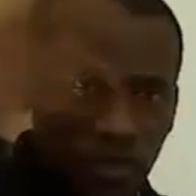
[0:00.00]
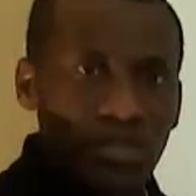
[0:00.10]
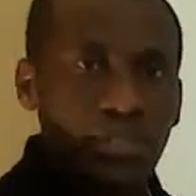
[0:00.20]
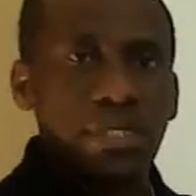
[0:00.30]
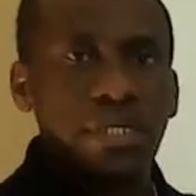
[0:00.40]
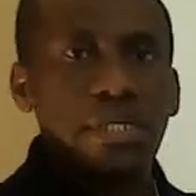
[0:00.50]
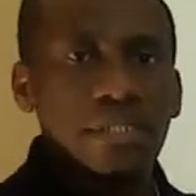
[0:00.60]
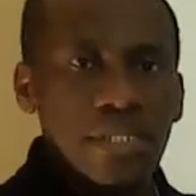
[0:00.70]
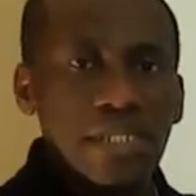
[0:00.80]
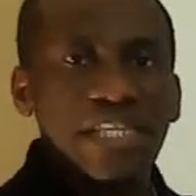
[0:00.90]
the
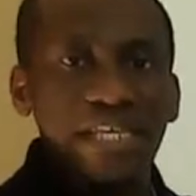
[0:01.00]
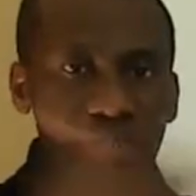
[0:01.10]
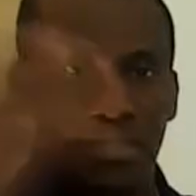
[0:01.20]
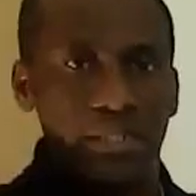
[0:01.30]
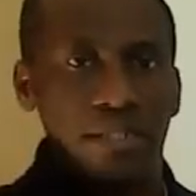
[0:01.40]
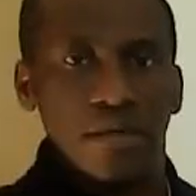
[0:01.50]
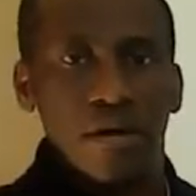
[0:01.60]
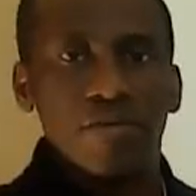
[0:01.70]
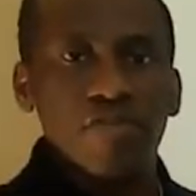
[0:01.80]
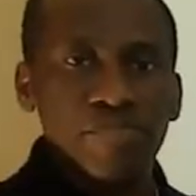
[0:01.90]
lid,
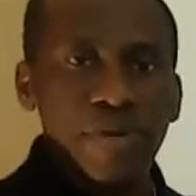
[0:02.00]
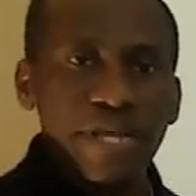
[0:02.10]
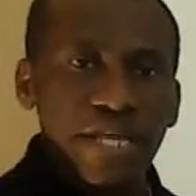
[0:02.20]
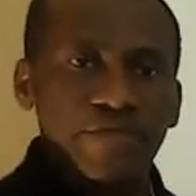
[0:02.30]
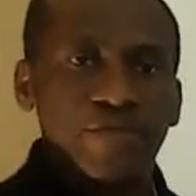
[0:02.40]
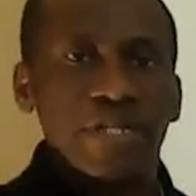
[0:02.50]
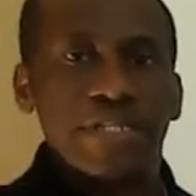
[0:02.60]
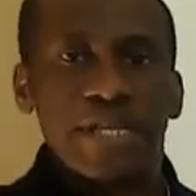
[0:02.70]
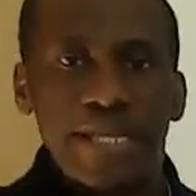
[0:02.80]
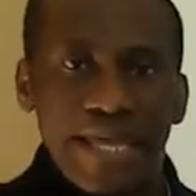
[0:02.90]
or you bring it from
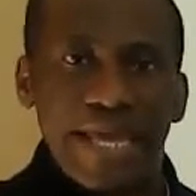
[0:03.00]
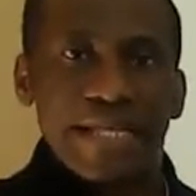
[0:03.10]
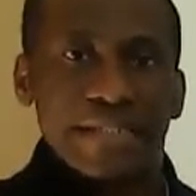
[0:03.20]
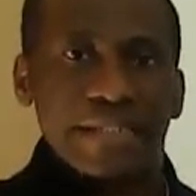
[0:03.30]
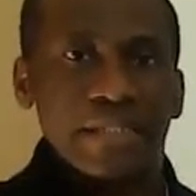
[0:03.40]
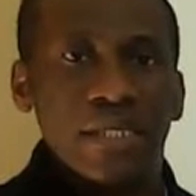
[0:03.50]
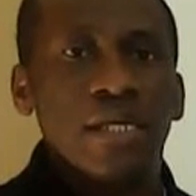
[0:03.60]
the case.